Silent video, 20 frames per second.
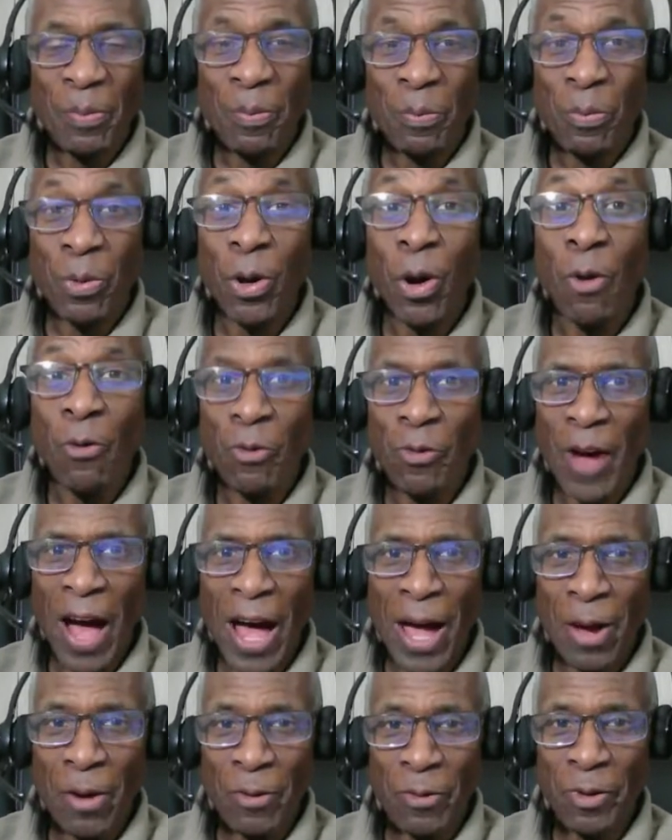
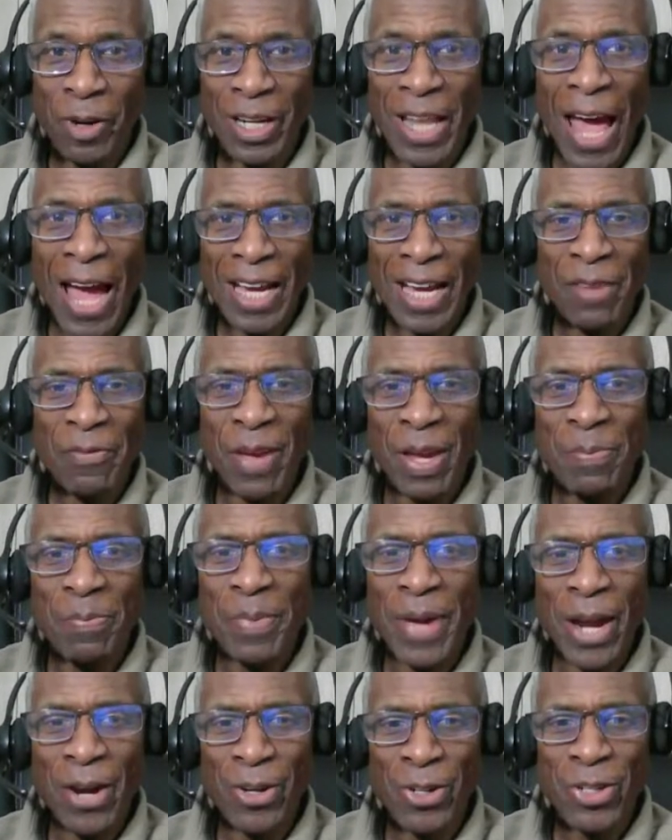profile, for lack of a
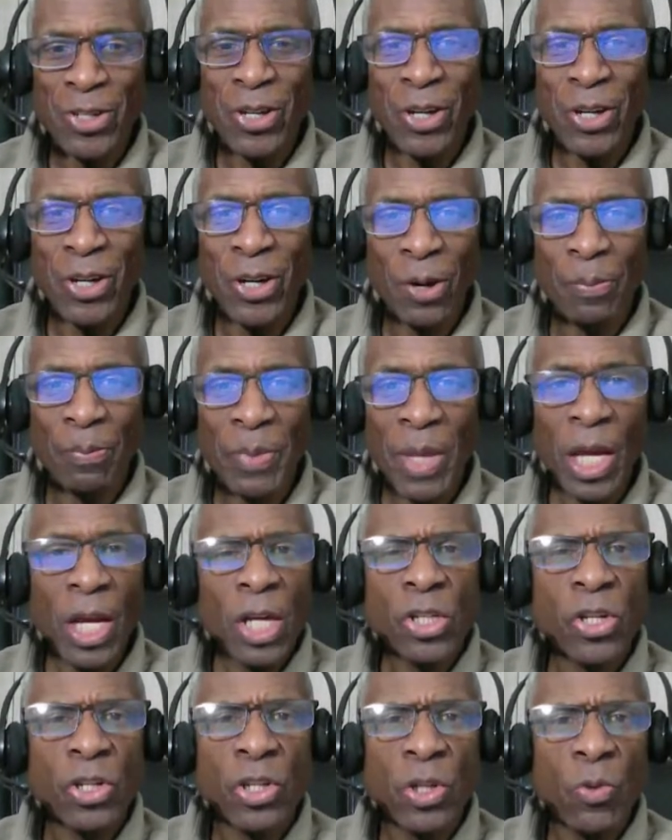better term.
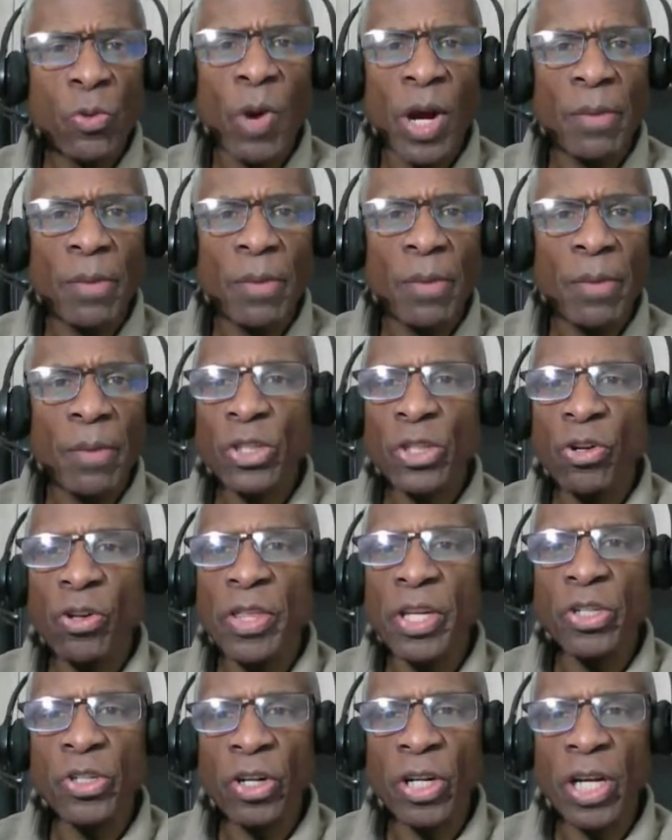So you want to make sure
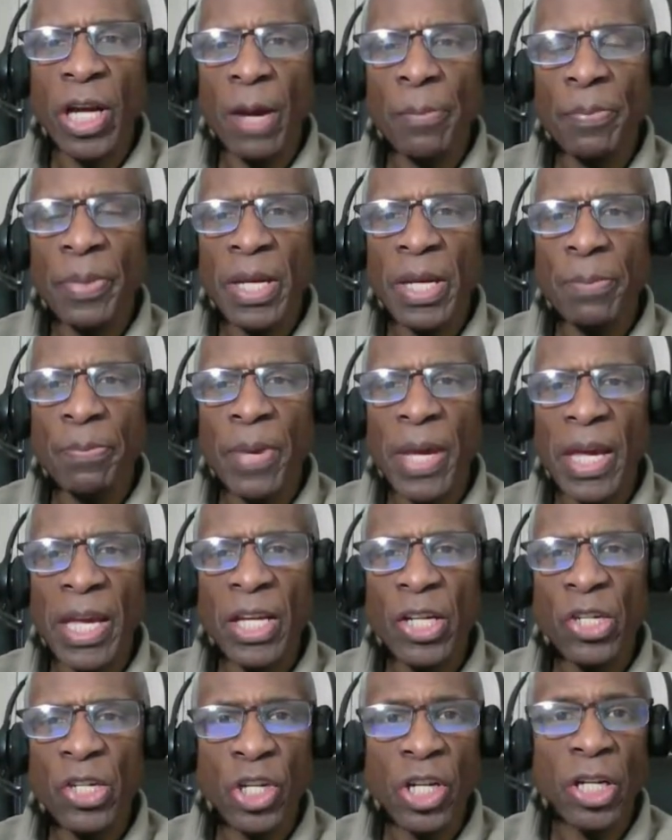that your company
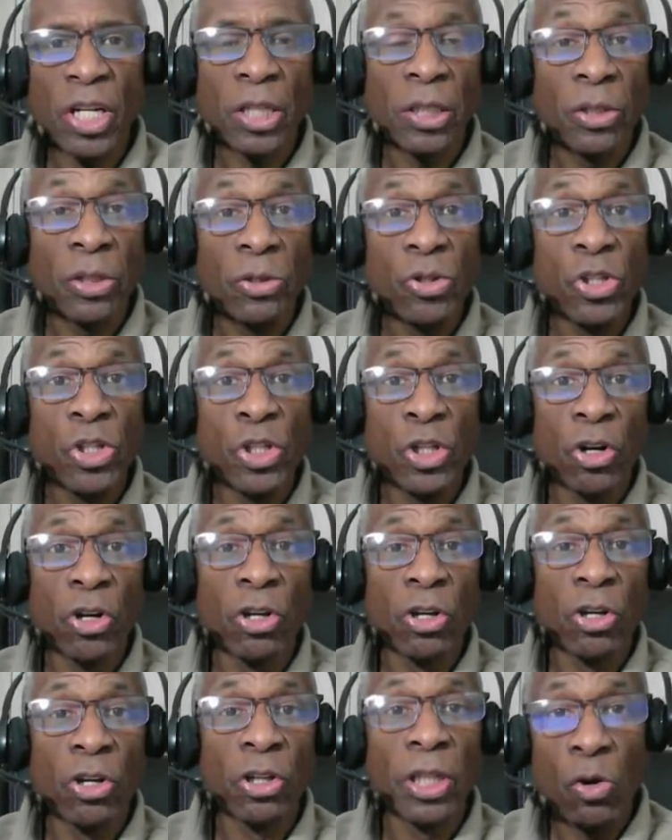page includes
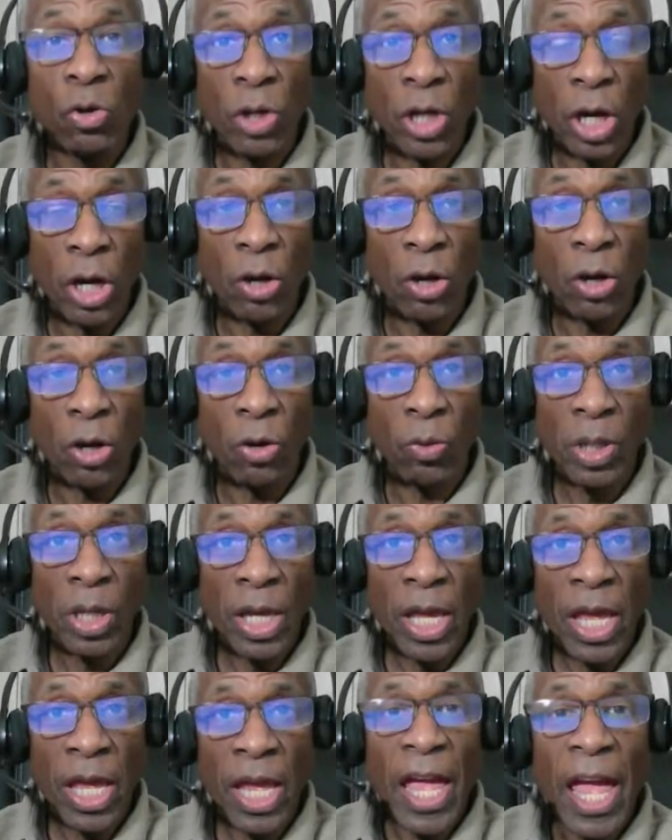your logo,
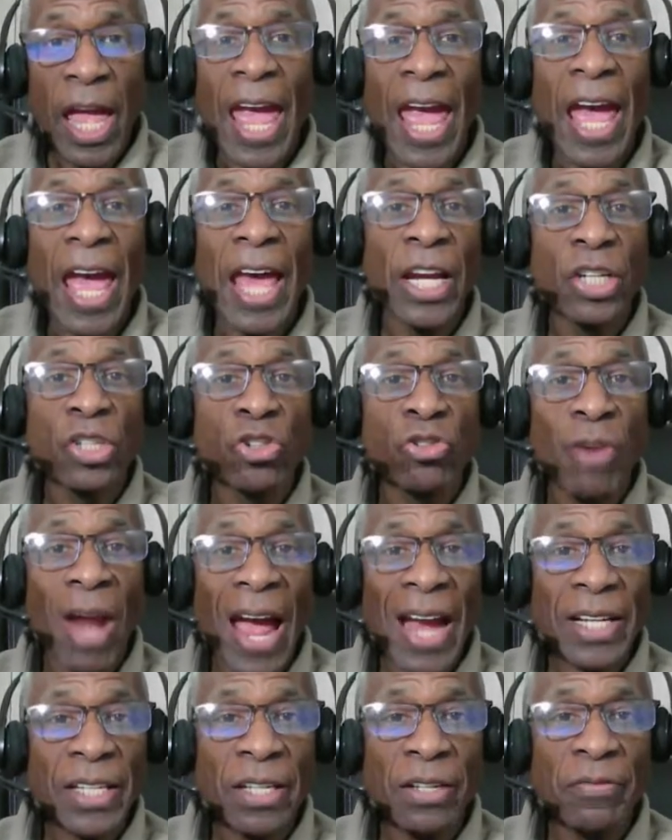an
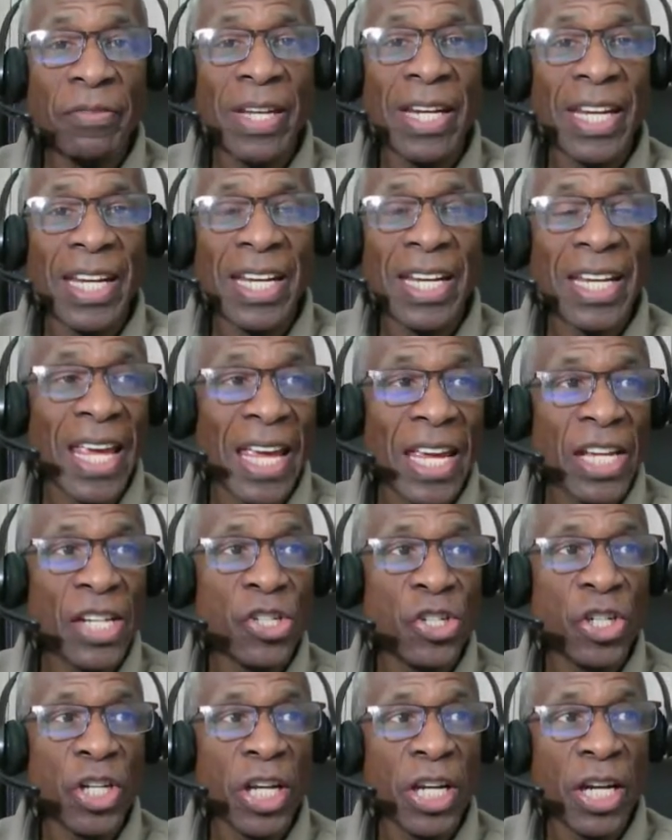attractive and
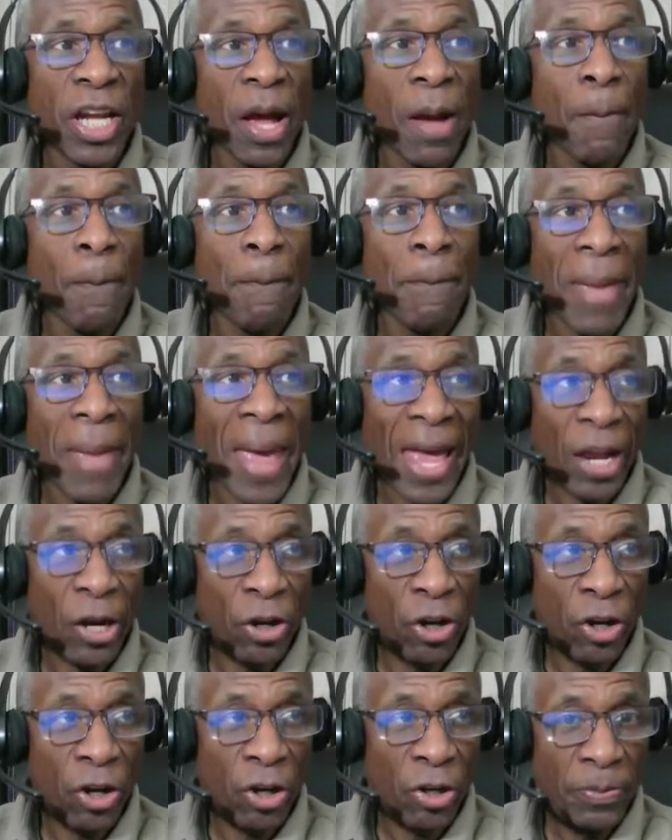engaging
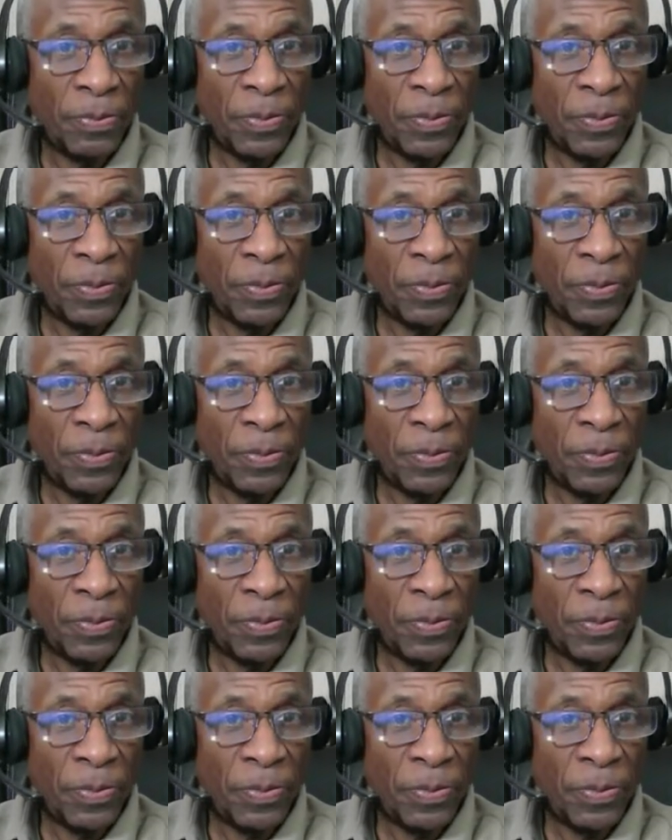banner.